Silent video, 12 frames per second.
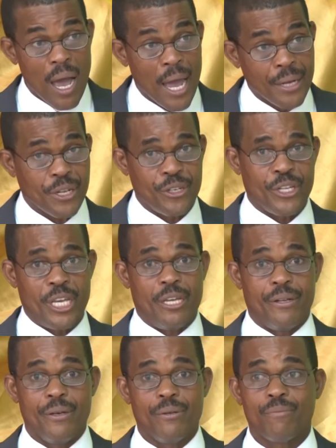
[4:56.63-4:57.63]
and
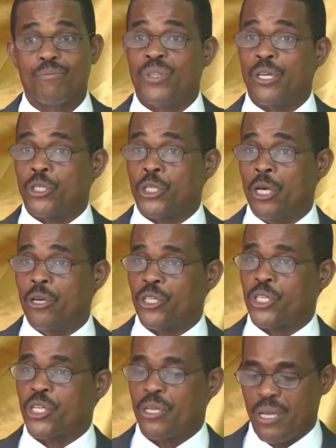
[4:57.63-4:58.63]
indeed the
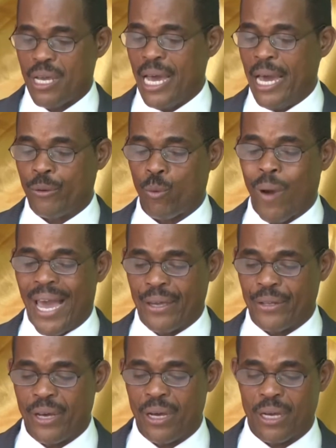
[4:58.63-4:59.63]
church and
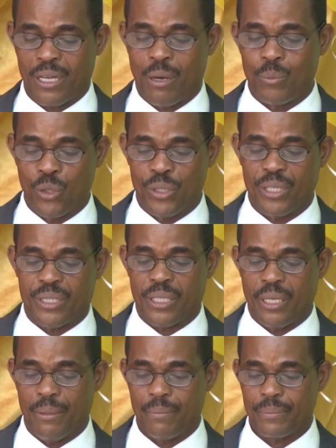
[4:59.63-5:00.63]
wider
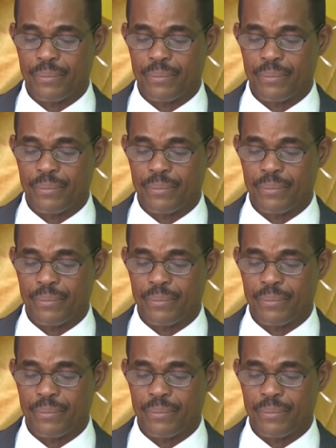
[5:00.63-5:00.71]
community.